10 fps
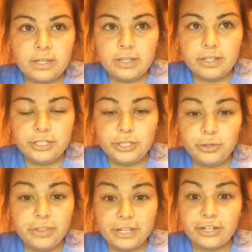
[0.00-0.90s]
The
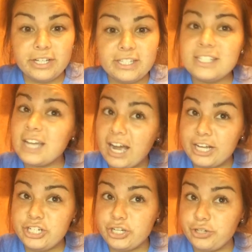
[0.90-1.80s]
two theorists
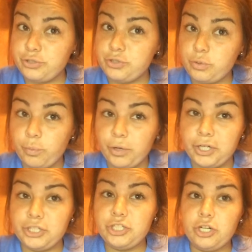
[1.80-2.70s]
I chose
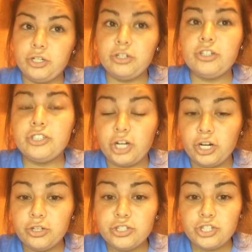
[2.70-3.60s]
were
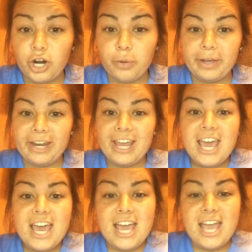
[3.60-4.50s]
Charles Darwin
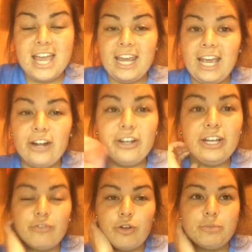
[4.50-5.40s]
and Harry
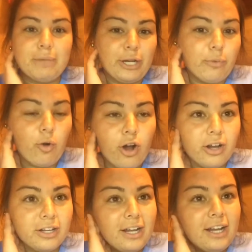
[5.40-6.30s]
and Rosemary Wong.